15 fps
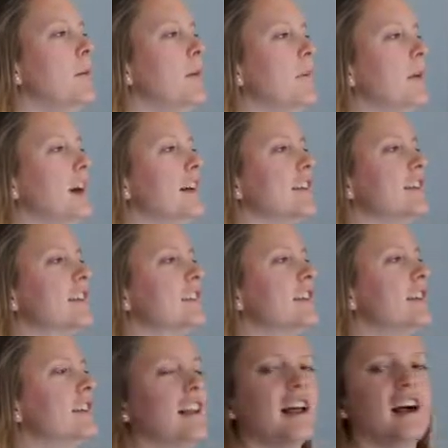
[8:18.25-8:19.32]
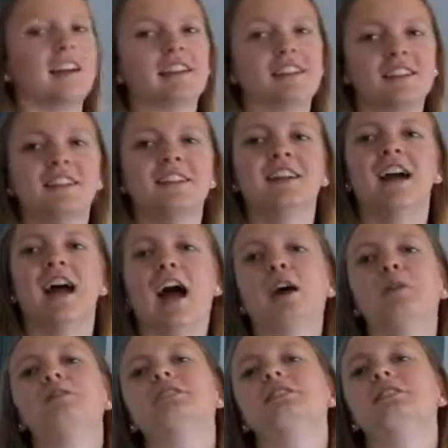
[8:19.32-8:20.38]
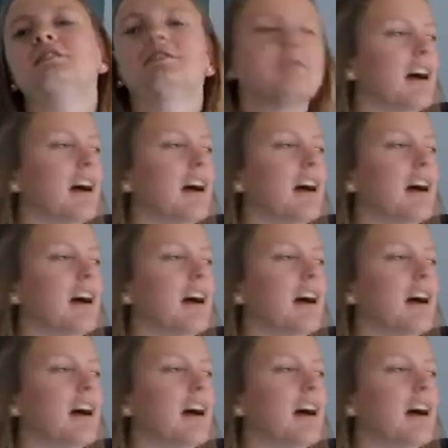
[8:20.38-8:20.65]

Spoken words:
But like I was